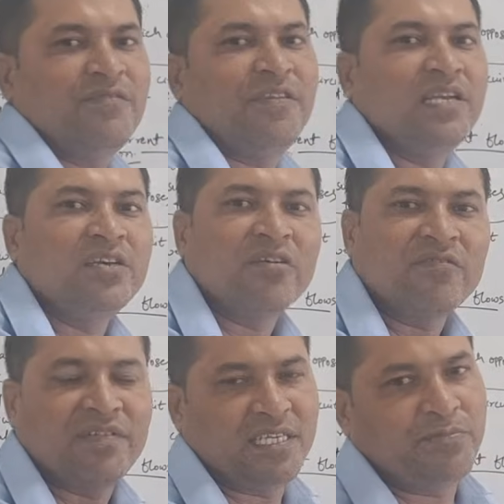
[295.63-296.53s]
failure
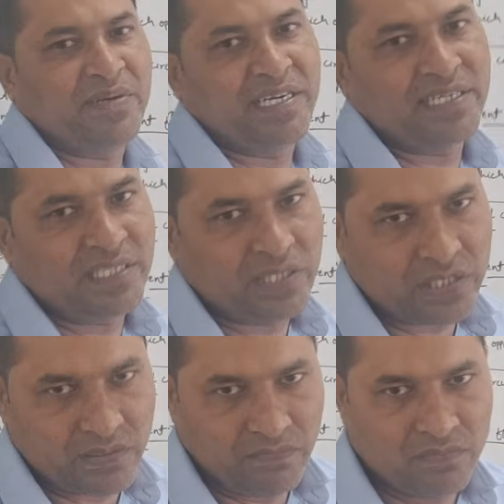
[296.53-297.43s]
of respiratory
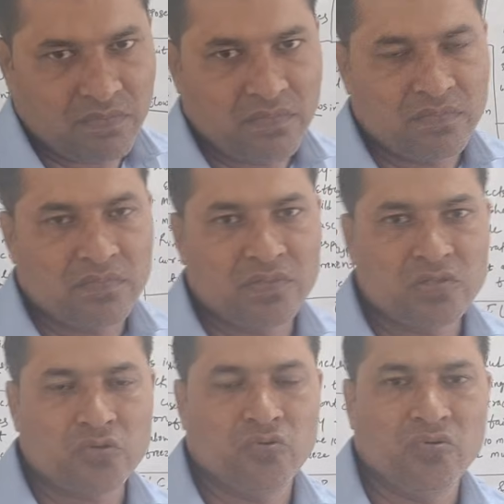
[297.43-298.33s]
system.
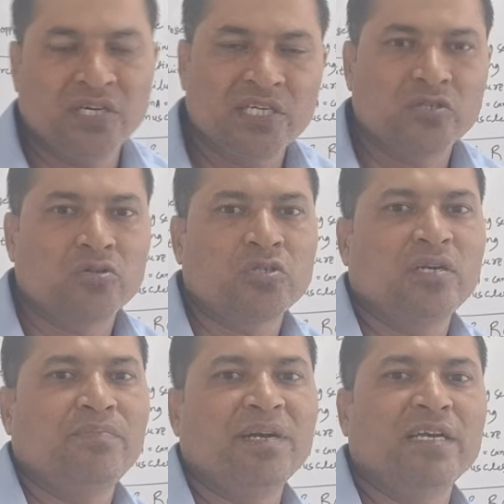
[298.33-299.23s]
So it is also
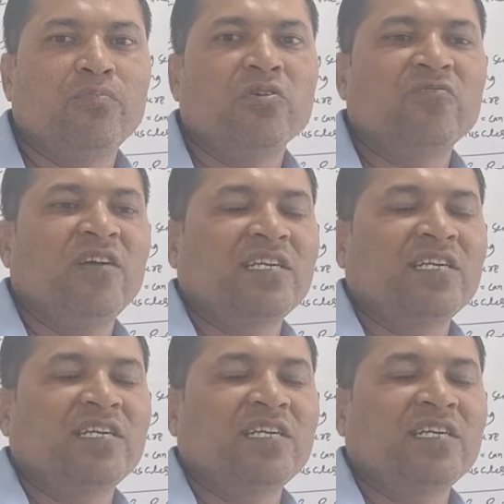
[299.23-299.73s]
depend upon what